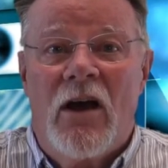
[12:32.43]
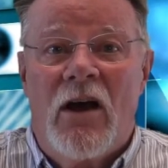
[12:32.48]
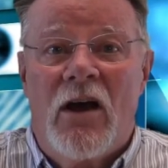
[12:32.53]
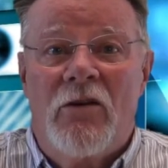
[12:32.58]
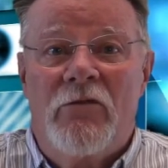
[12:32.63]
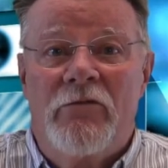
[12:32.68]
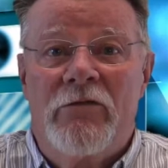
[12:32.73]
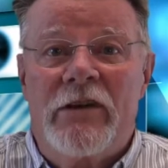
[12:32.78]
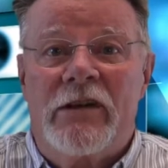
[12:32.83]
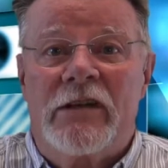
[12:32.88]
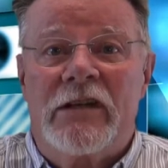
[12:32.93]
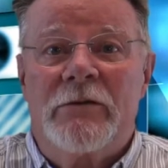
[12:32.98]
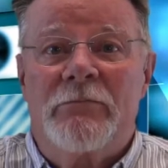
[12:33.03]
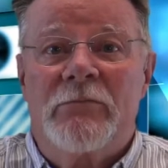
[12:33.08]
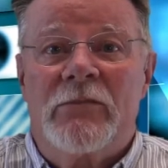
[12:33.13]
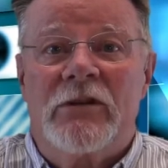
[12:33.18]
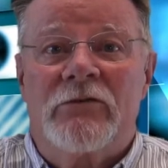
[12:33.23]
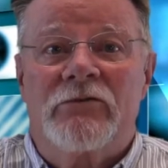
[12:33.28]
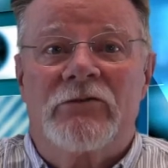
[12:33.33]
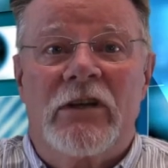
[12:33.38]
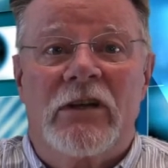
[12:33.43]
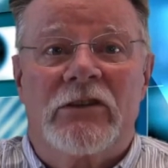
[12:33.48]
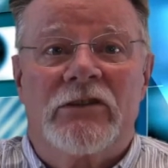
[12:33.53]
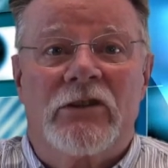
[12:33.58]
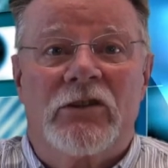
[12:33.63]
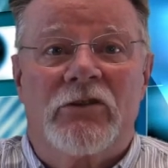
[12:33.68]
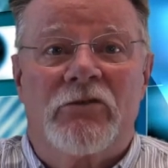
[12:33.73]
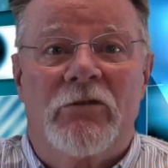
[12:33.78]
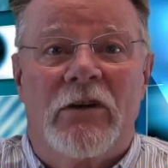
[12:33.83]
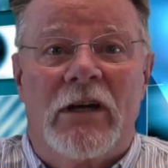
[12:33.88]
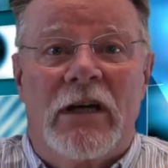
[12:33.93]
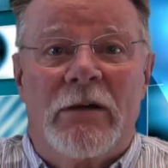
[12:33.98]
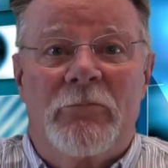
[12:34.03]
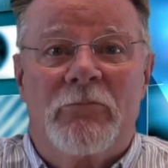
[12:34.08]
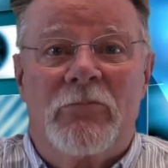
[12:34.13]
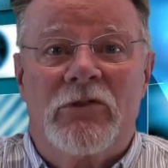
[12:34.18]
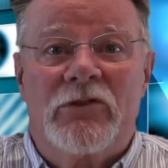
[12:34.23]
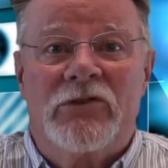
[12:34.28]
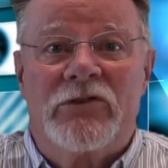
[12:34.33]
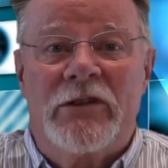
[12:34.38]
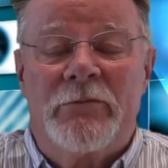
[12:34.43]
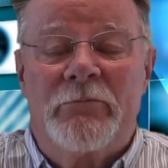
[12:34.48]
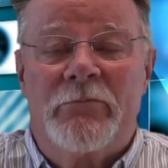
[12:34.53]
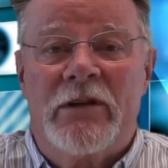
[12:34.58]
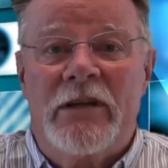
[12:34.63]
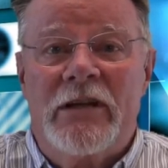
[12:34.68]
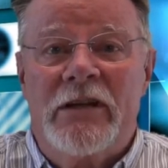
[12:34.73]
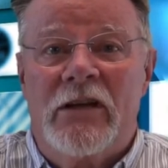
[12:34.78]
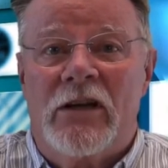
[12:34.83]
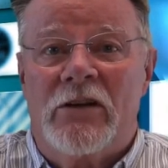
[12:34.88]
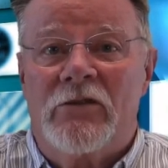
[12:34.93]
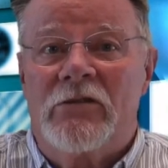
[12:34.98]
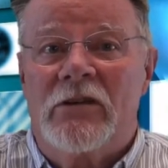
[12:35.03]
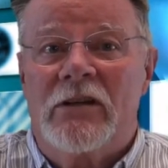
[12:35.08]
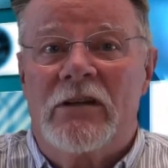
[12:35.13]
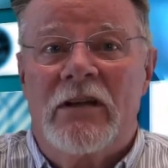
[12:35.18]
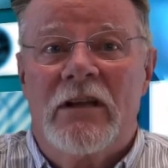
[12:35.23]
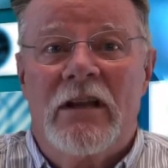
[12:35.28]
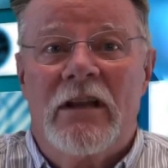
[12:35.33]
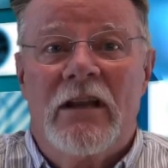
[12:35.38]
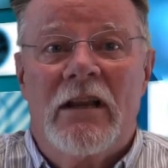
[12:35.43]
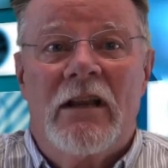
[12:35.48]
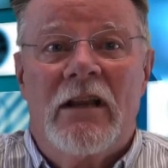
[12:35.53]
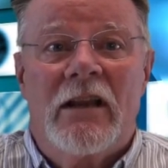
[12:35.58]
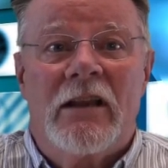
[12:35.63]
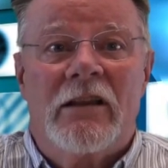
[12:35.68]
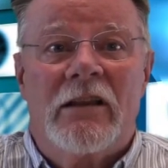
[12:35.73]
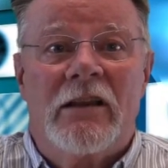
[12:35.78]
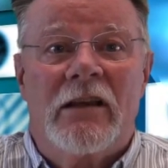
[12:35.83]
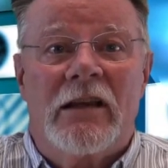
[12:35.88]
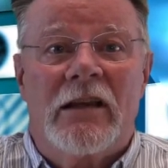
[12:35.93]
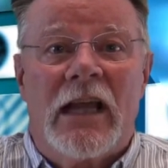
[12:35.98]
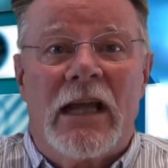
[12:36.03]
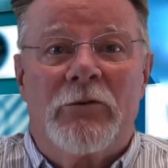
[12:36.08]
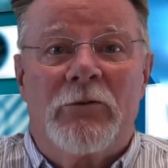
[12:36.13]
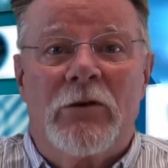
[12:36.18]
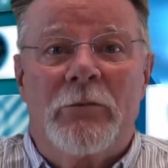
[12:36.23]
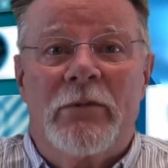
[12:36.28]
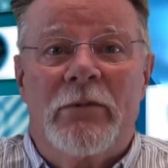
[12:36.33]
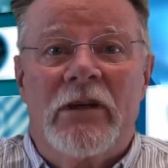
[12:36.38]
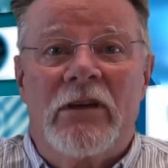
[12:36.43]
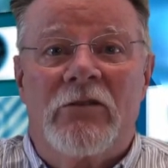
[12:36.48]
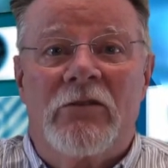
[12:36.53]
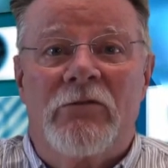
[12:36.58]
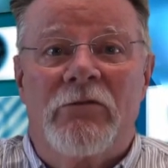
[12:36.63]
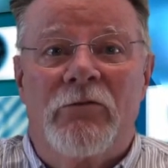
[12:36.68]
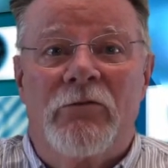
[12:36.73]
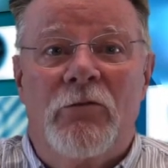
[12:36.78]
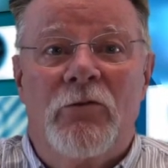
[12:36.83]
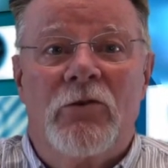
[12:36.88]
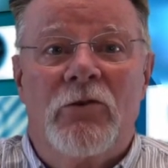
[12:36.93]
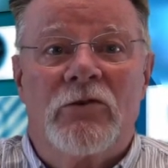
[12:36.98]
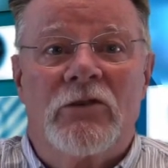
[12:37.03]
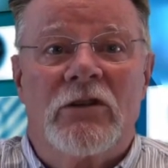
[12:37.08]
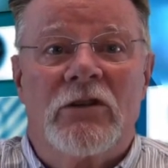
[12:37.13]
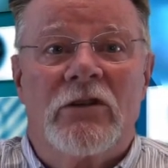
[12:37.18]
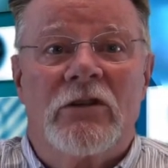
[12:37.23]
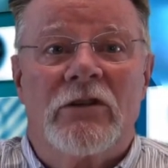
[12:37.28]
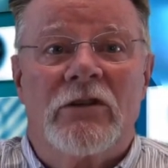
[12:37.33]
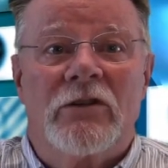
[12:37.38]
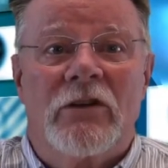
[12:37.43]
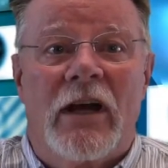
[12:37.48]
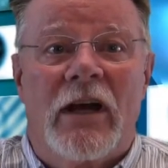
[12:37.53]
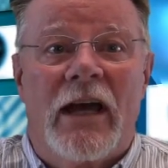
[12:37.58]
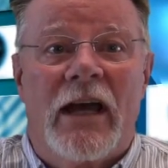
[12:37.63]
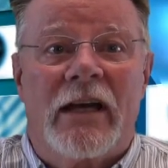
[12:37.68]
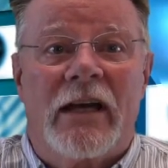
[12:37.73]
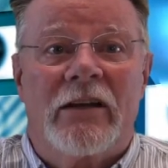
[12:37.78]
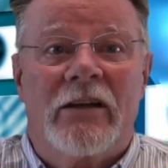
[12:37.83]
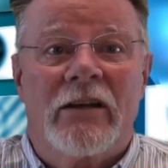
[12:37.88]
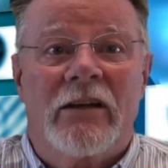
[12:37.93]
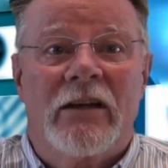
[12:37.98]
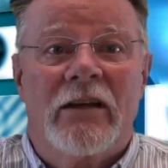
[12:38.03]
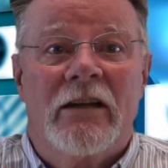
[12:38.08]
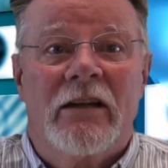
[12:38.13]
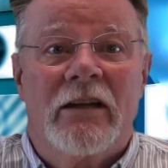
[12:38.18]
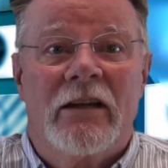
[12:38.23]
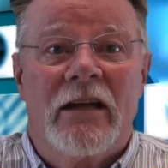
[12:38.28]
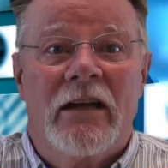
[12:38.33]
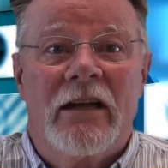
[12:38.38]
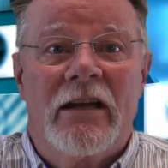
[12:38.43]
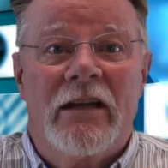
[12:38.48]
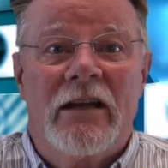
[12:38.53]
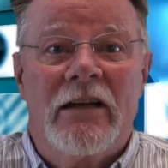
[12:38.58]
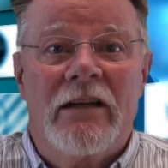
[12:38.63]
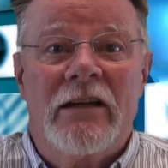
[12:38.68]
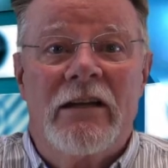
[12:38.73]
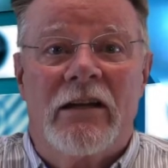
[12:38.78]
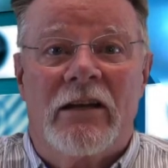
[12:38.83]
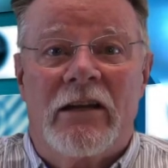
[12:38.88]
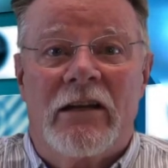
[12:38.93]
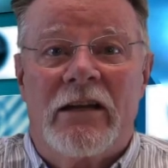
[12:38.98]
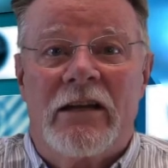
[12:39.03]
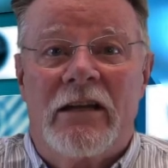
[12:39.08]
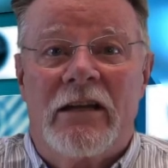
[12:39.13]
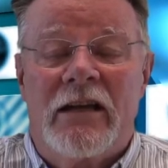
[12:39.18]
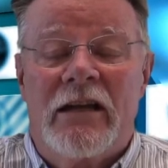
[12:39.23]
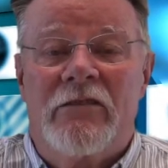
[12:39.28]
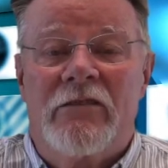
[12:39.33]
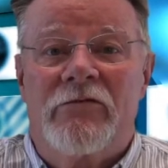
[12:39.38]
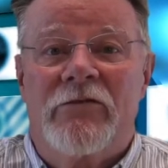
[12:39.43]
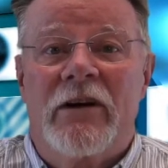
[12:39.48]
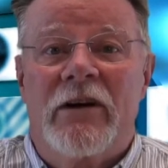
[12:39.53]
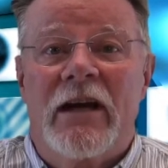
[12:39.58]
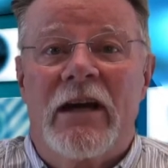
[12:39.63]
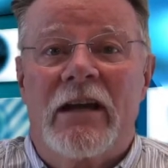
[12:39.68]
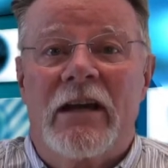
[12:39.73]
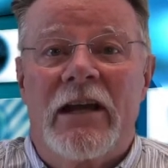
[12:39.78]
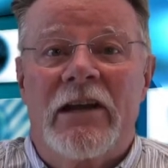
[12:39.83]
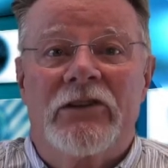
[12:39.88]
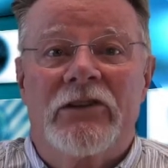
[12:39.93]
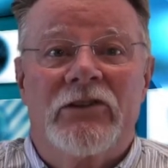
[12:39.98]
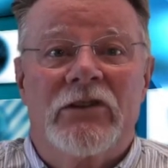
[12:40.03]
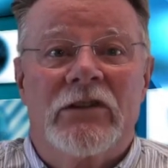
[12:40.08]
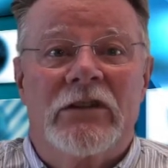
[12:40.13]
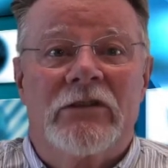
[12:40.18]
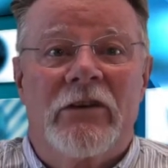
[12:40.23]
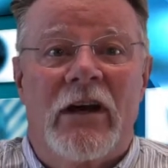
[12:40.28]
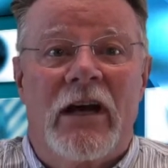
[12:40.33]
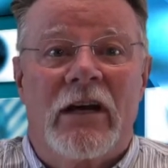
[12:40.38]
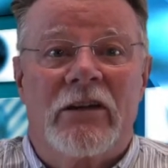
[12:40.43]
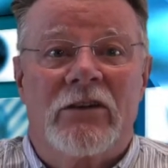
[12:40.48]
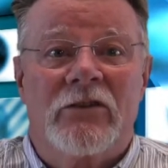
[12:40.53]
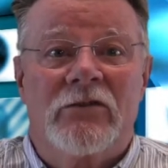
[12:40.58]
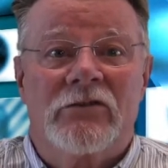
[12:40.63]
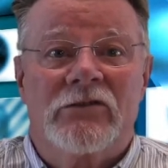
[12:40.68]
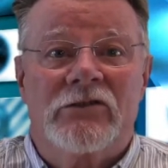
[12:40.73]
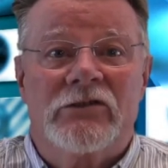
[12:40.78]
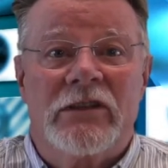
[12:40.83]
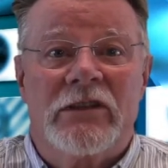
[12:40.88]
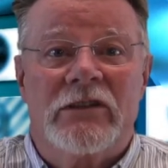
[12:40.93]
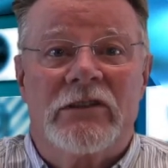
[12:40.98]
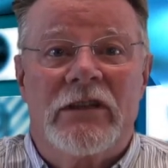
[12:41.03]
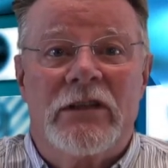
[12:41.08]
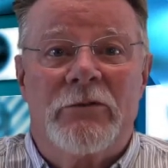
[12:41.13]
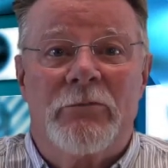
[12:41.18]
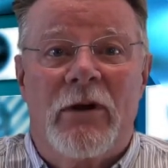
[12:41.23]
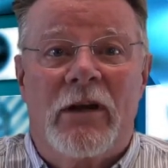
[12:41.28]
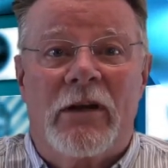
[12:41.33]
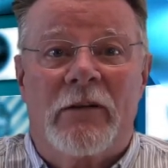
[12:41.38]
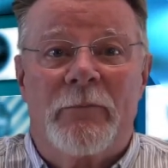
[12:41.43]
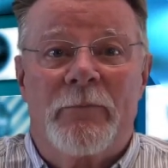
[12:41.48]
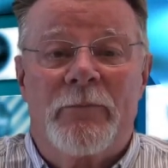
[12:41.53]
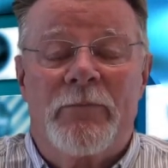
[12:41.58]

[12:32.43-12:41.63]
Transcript: A victim of such a crime would simply note that they were being forced to act illegally in violation of Article 61,